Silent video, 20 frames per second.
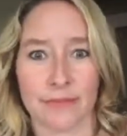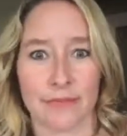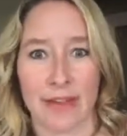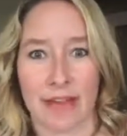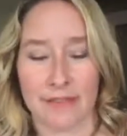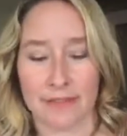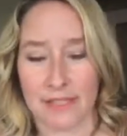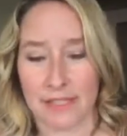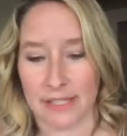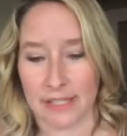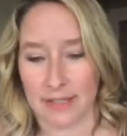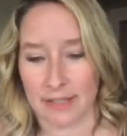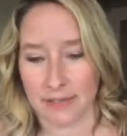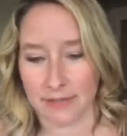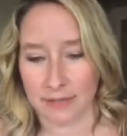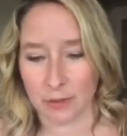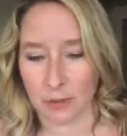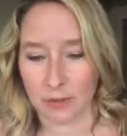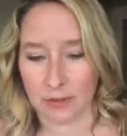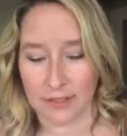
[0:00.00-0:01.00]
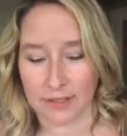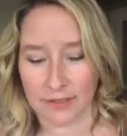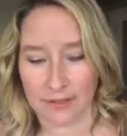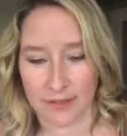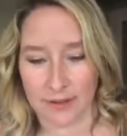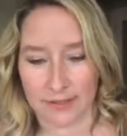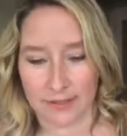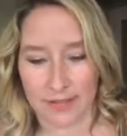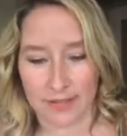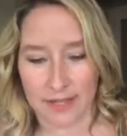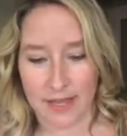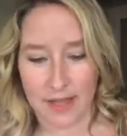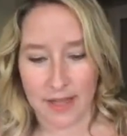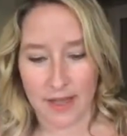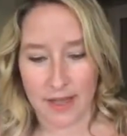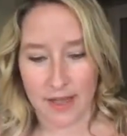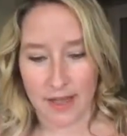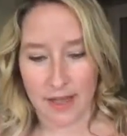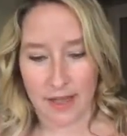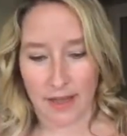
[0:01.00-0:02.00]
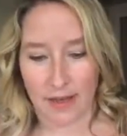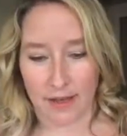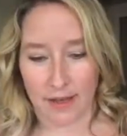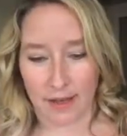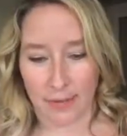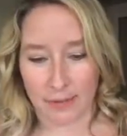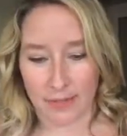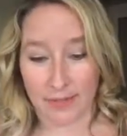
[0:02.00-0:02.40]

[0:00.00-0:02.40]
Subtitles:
Obviously, I love the gold glitter gloss.